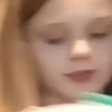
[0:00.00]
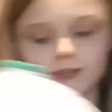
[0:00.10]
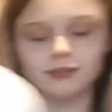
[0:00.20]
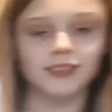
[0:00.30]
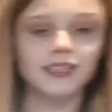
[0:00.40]

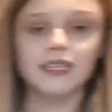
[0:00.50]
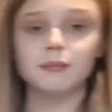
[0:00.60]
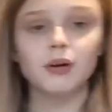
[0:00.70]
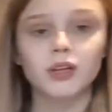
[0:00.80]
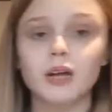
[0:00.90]
This is the milk
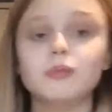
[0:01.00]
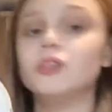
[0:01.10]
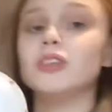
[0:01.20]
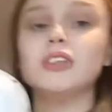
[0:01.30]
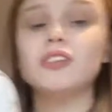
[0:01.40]
that I'm
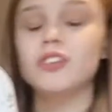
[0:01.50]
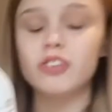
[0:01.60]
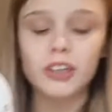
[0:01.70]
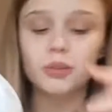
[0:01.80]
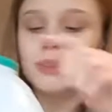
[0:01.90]
using, just
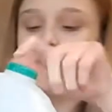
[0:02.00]
genuine,